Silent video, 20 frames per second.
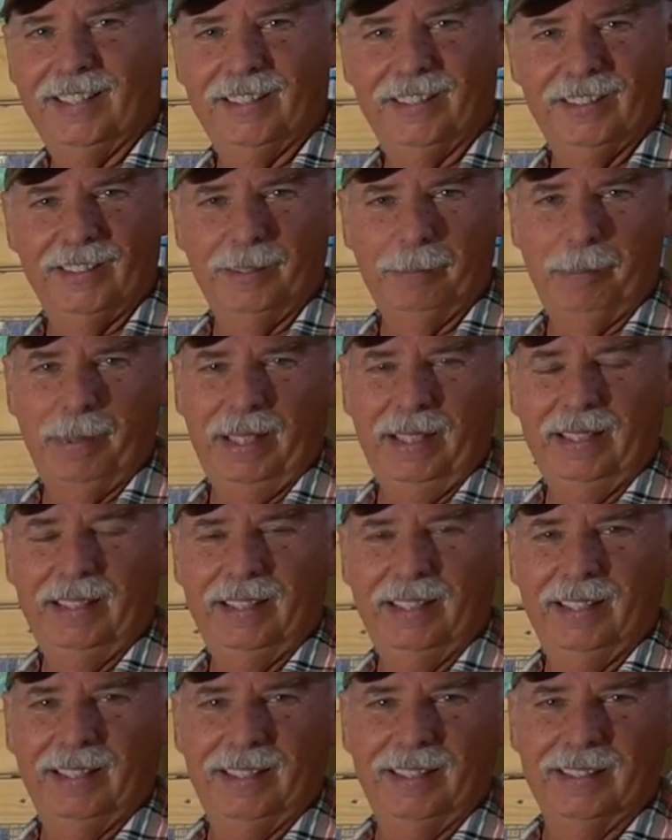a, a,
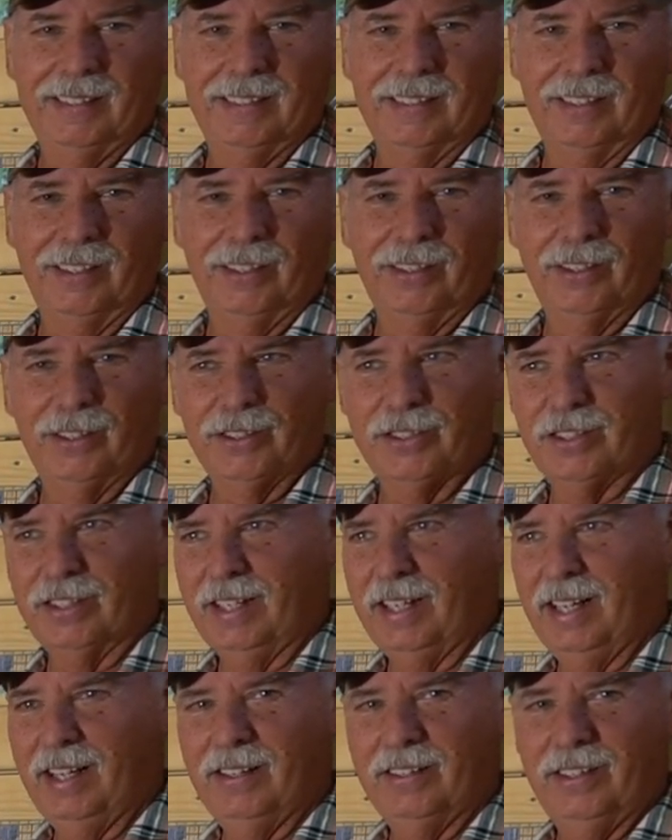peek in at the girls
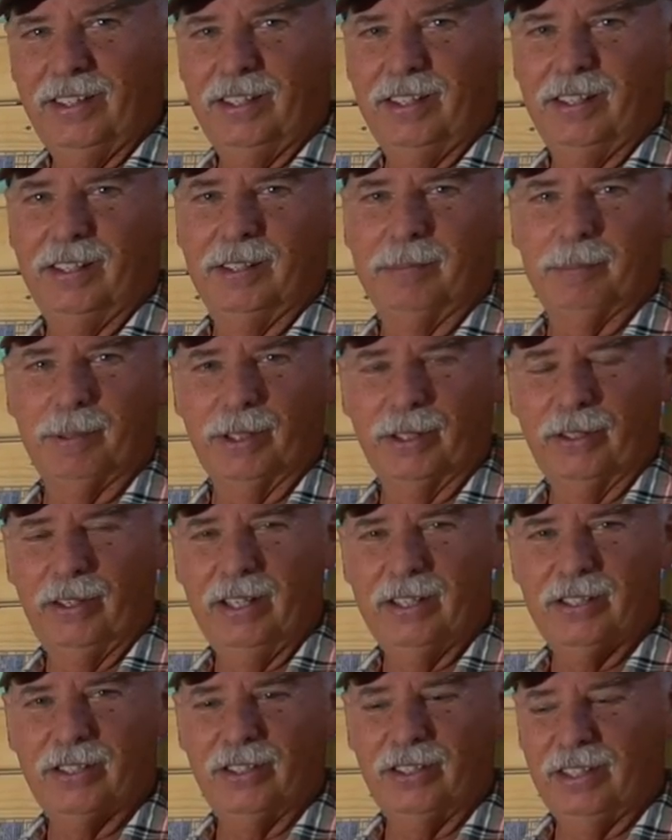and how they're
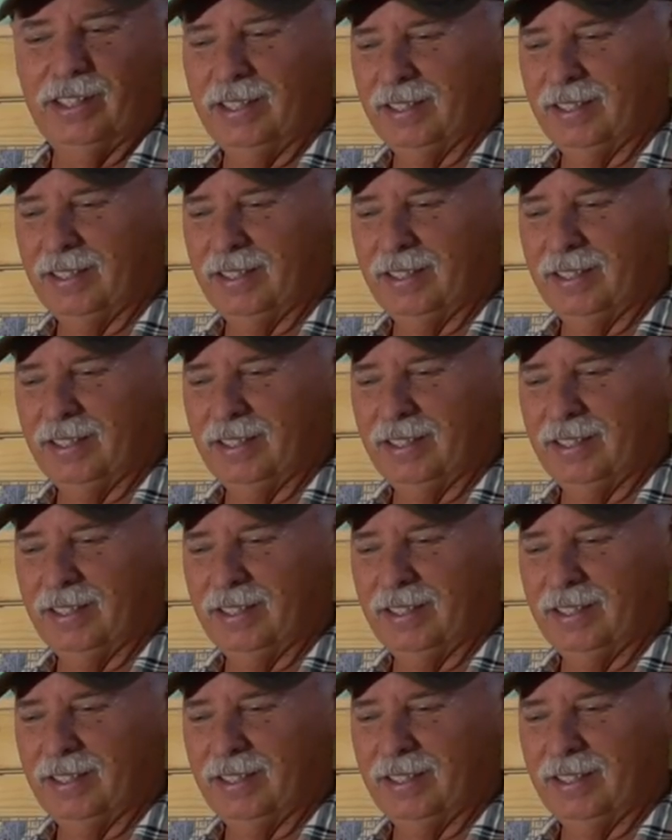progressing.